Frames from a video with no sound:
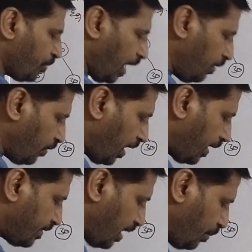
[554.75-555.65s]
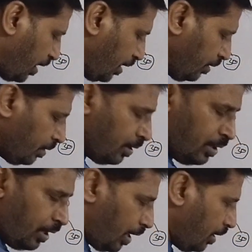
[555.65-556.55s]
and we are examining
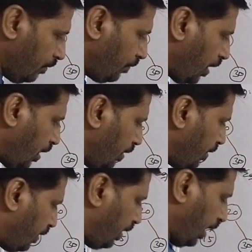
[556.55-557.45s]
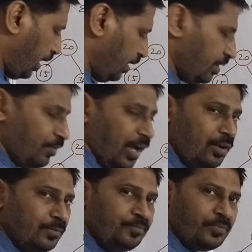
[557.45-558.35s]
and we are taking the value.